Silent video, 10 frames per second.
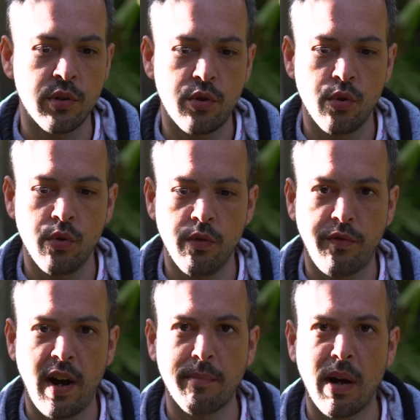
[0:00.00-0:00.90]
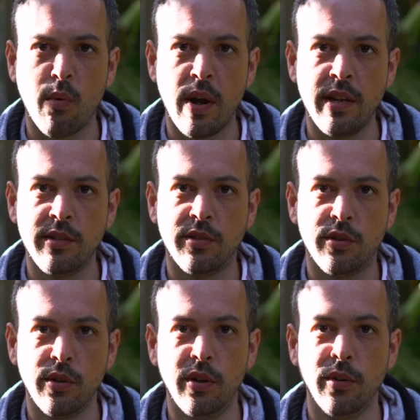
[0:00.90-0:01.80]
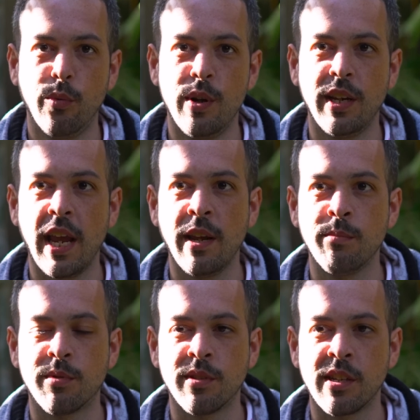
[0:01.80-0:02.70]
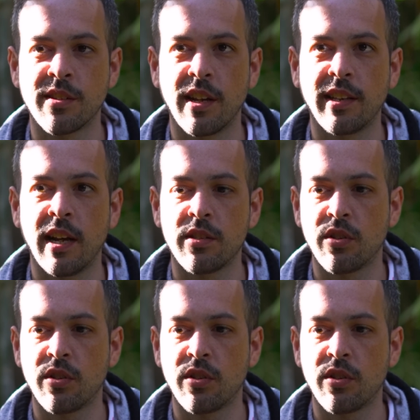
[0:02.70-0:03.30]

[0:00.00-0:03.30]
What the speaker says: to find my ways to win games and things like that.